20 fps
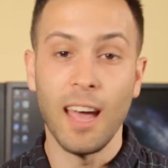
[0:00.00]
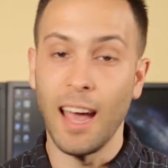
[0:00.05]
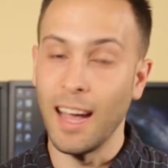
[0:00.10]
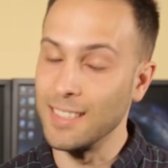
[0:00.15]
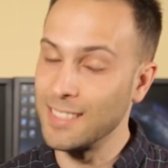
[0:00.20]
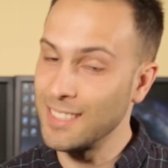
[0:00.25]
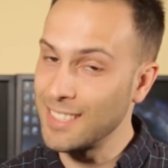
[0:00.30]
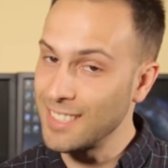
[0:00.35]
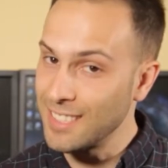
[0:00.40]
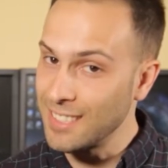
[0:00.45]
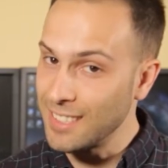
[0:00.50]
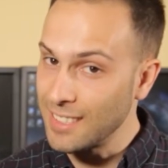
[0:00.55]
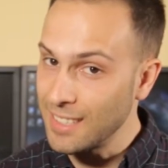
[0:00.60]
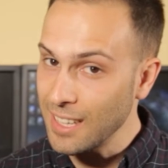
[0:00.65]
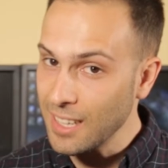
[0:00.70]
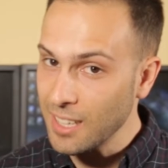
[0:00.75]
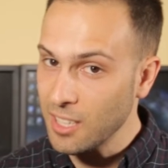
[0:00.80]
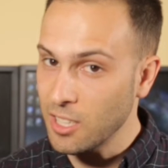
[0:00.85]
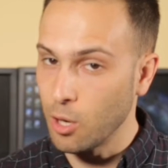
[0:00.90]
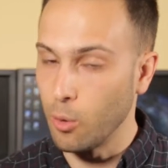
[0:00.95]
and
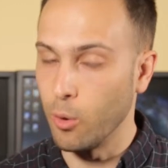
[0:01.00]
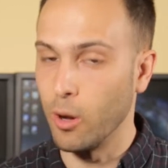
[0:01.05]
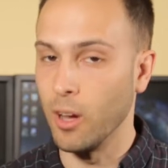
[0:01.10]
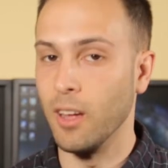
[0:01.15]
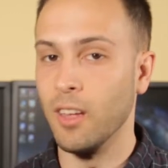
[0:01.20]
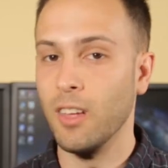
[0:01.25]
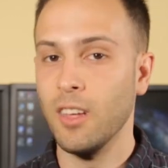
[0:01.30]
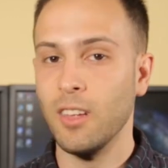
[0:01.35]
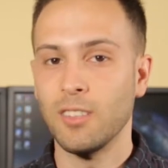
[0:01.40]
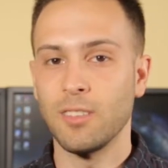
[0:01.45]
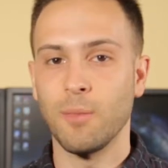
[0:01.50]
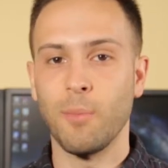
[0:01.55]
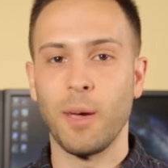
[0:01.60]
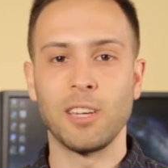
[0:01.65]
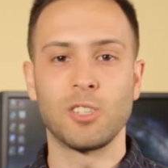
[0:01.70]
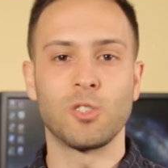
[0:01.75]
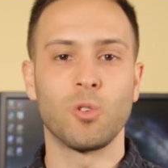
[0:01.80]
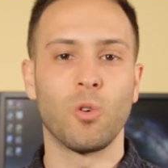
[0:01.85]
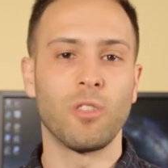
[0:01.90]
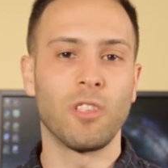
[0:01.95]
stick to it to
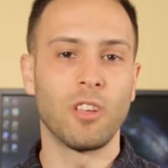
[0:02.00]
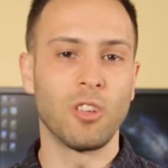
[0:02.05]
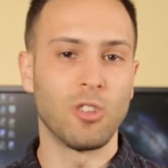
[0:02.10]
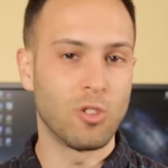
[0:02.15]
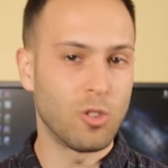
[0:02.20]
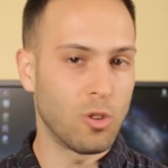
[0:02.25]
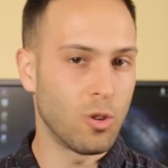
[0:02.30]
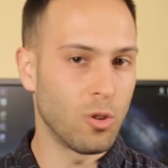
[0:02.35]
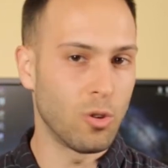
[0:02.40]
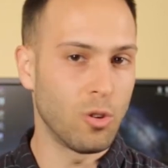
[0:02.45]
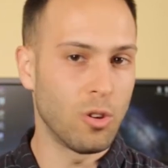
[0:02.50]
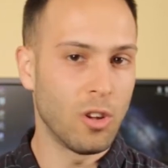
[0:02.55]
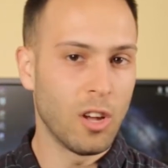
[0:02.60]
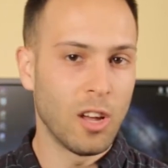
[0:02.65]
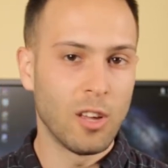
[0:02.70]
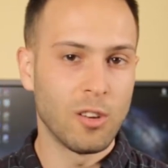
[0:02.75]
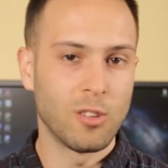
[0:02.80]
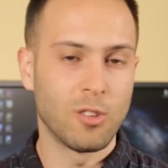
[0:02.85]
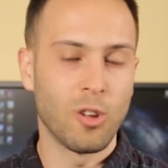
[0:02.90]
make sure that you